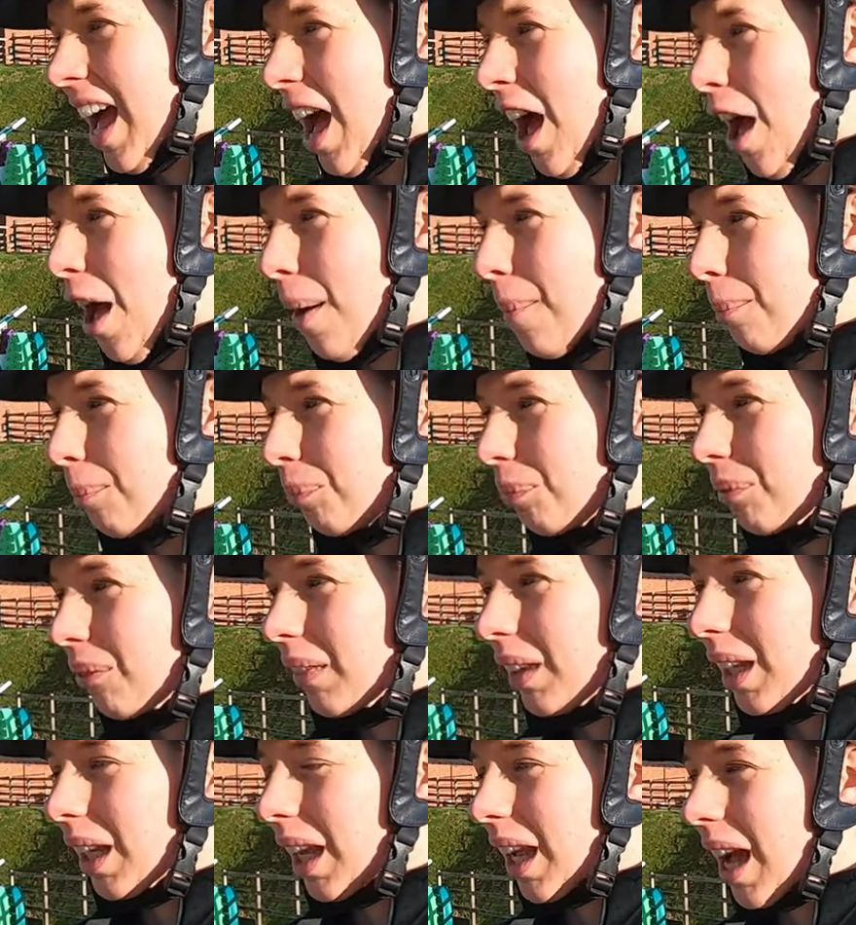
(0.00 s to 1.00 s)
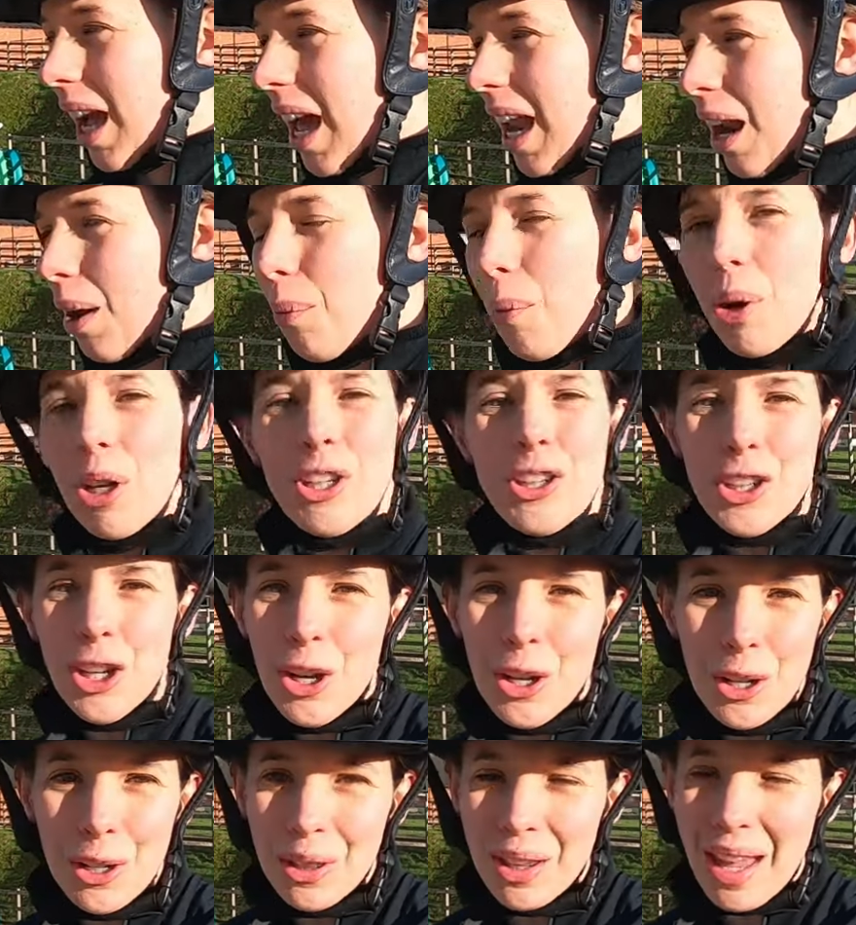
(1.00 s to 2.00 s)
Um, and I want to show
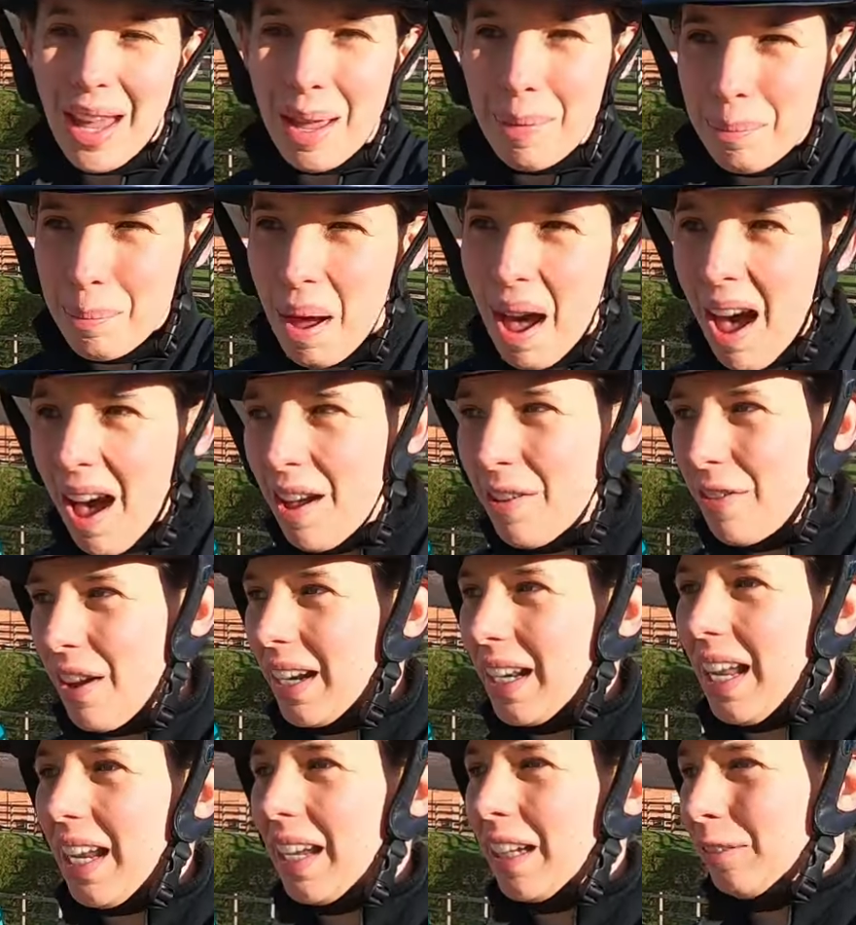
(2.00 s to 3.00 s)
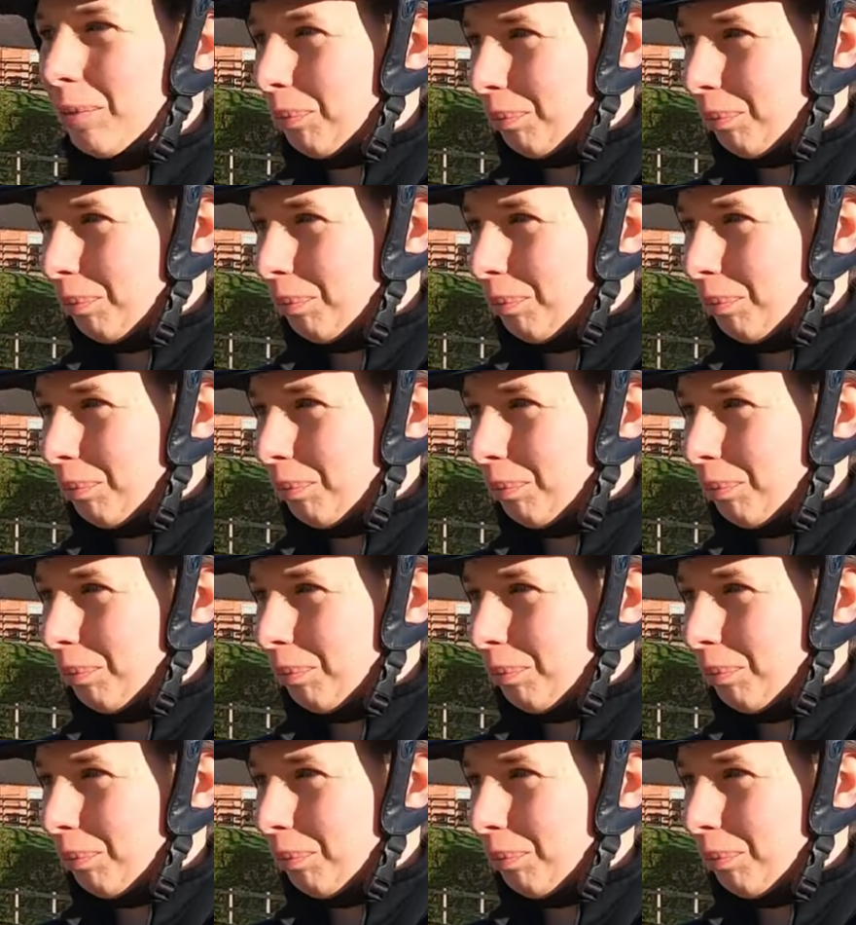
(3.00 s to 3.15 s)
you that imperfect, like